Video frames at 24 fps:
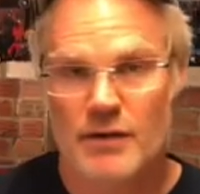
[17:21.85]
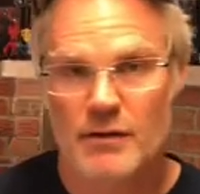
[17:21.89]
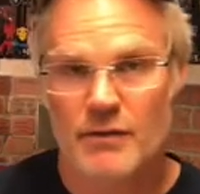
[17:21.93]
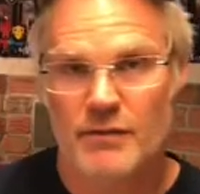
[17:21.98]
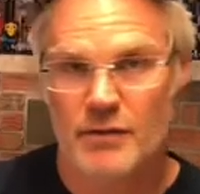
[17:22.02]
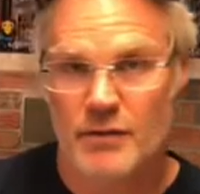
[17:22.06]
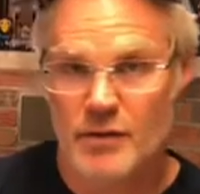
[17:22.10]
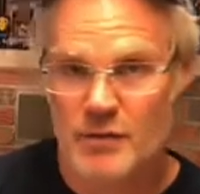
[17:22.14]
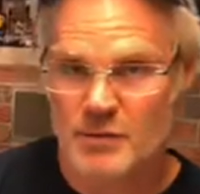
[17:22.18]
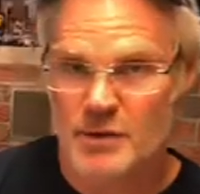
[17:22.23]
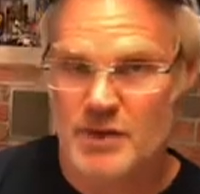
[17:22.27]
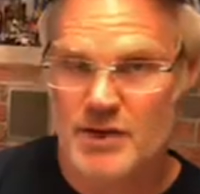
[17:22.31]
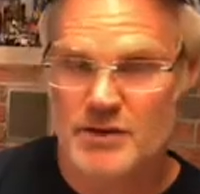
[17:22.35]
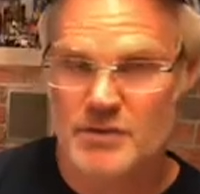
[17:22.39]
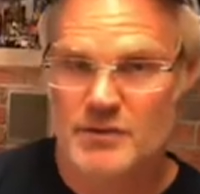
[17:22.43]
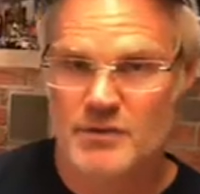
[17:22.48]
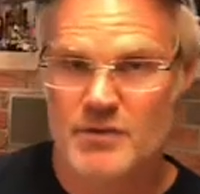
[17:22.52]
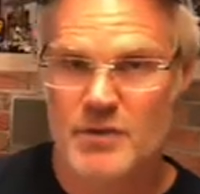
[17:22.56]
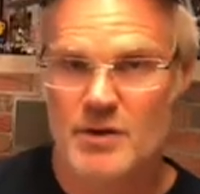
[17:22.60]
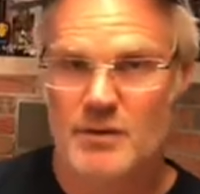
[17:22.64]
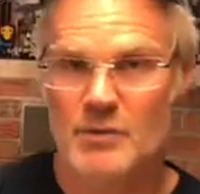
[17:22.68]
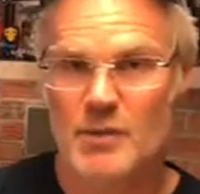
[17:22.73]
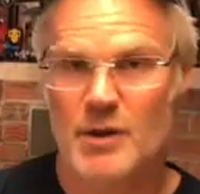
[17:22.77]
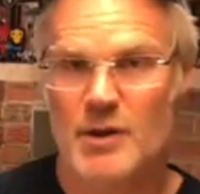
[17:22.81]
for the
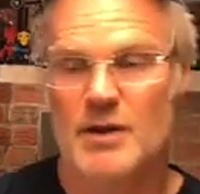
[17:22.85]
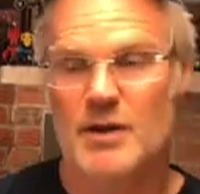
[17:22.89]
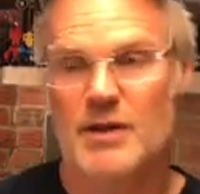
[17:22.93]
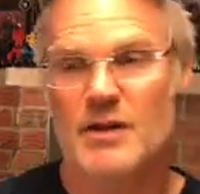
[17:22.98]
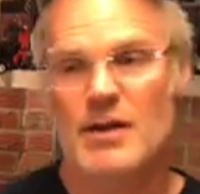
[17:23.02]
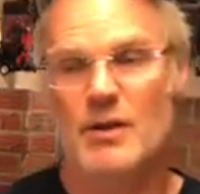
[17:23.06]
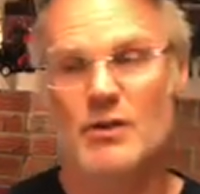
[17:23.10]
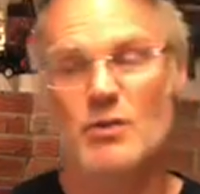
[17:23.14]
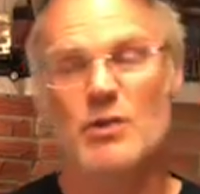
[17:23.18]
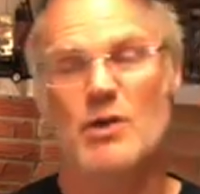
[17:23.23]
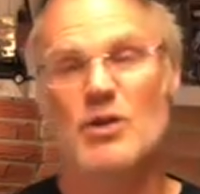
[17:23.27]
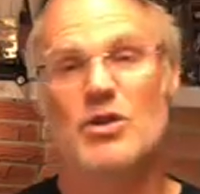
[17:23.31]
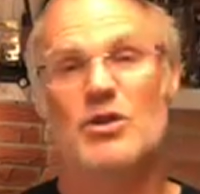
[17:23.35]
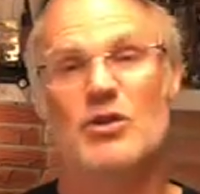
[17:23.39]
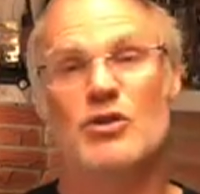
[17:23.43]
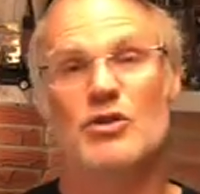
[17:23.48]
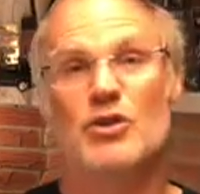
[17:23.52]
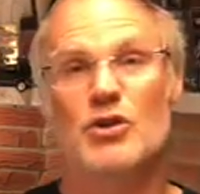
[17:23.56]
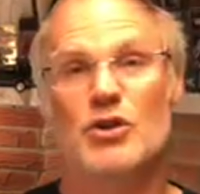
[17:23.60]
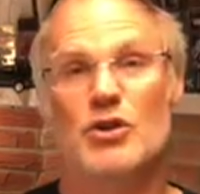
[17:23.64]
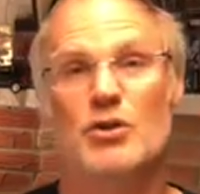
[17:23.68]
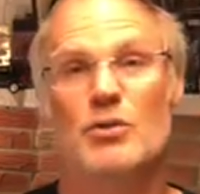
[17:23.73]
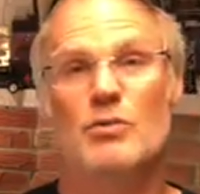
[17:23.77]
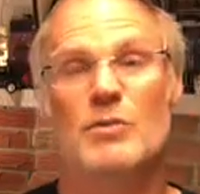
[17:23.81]
PS3, but the original
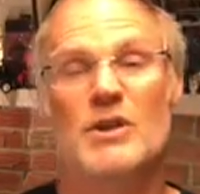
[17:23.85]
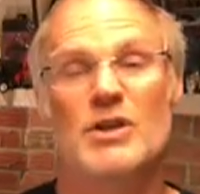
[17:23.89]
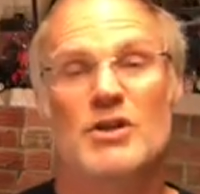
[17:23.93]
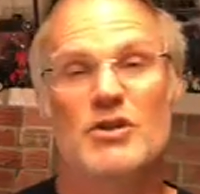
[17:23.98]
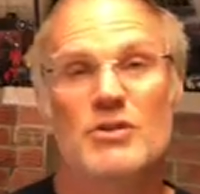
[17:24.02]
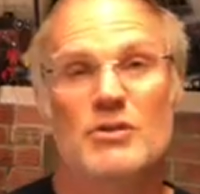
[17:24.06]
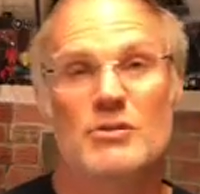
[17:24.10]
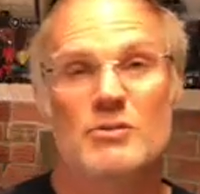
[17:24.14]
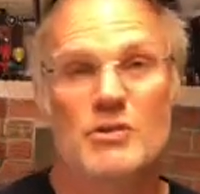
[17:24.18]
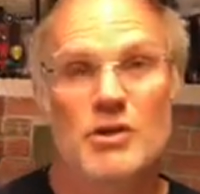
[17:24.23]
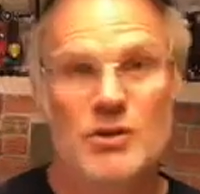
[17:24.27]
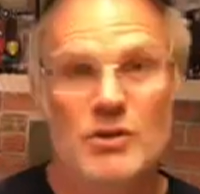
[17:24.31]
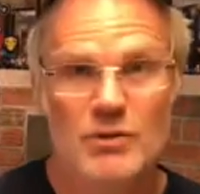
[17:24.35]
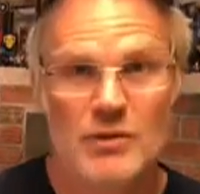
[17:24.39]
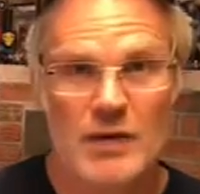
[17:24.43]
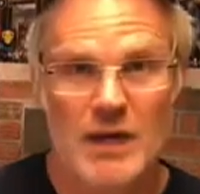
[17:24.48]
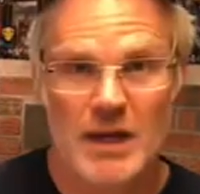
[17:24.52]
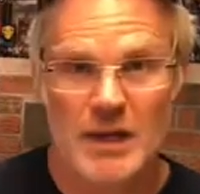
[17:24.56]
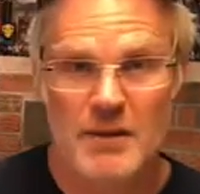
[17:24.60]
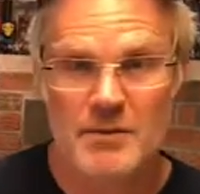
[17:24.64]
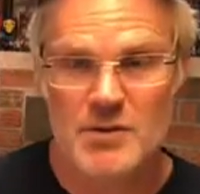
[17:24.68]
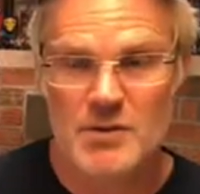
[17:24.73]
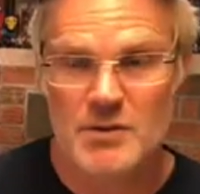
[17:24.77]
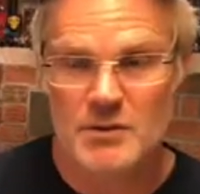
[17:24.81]
Doom and Doom 2
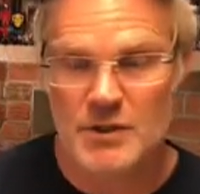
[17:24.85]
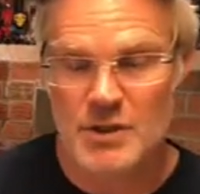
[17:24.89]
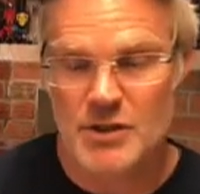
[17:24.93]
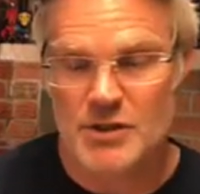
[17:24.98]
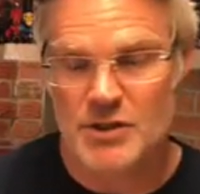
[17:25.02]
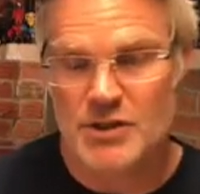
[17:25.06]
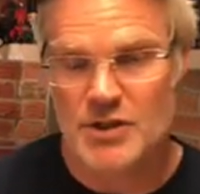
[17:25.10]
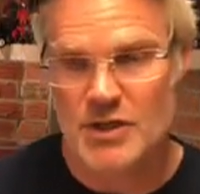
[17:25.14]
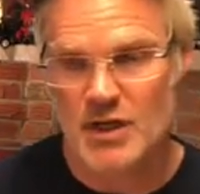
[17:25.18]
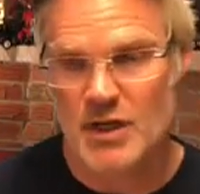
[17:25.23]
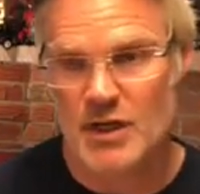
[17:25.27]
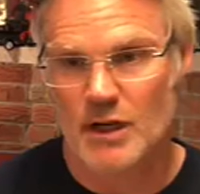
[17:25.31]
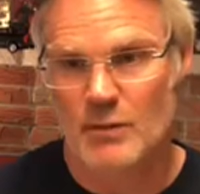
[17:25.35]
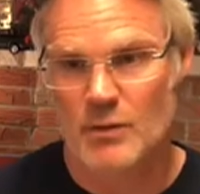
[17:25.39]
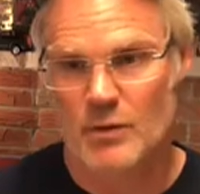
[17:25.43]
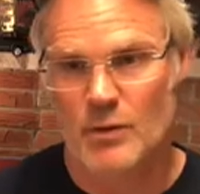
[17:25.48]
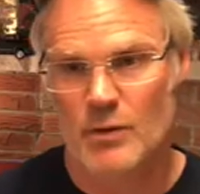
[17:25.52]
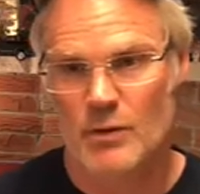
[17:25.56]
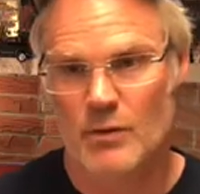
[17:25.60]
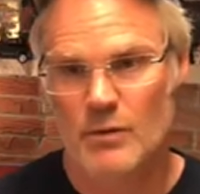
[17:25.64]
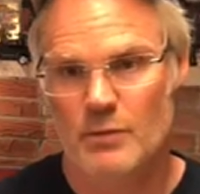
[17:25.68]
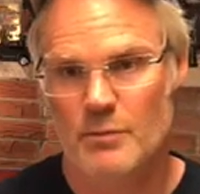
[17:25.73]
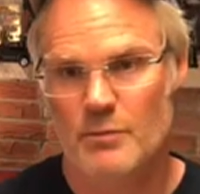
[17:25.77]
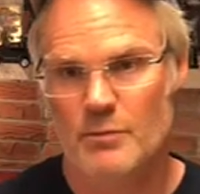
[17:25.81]
games, which uh, were